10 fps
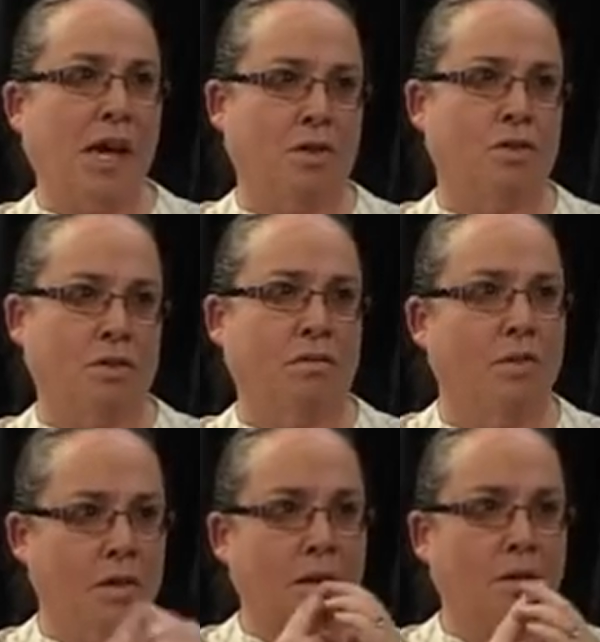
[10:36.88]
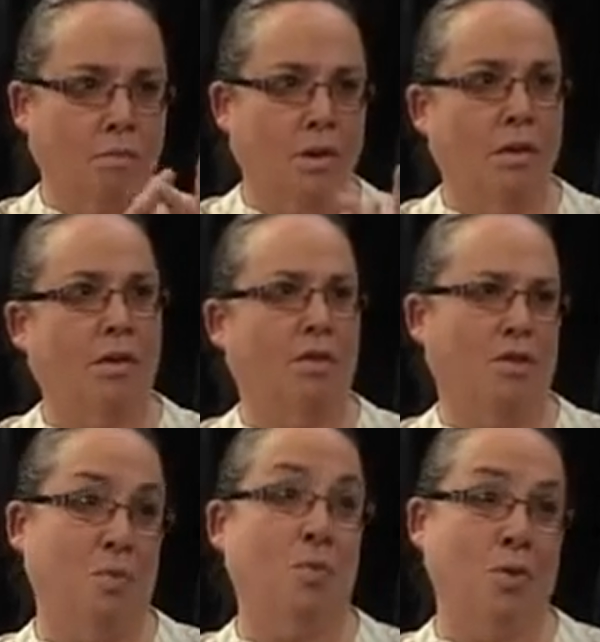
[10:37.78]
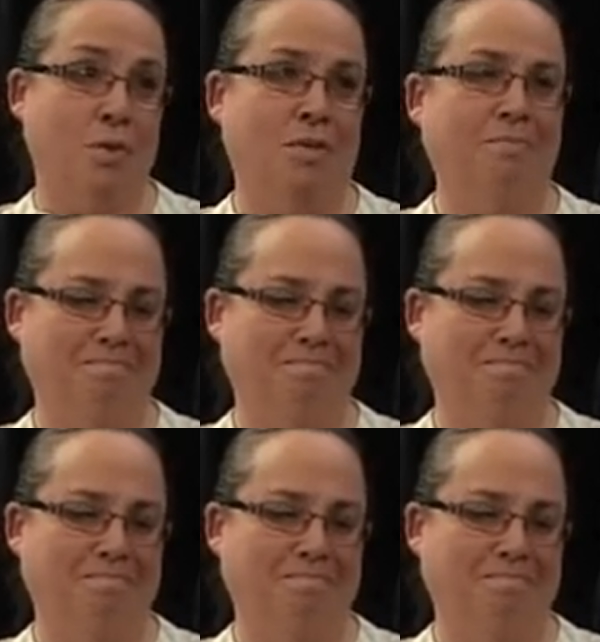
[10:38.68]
action rather than the word.